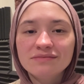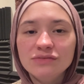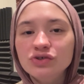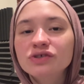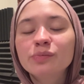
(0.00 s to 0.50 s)

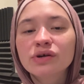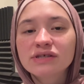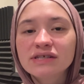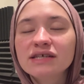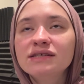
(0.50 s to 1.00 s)
You just
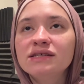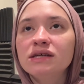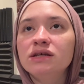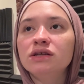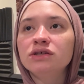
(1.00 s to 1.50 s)
persist
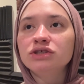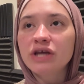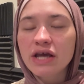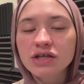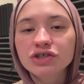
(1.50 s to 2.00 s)
in
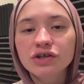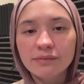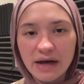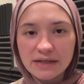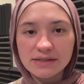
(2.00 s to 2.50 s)
changing your
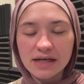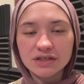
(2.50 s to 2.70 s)
mindset,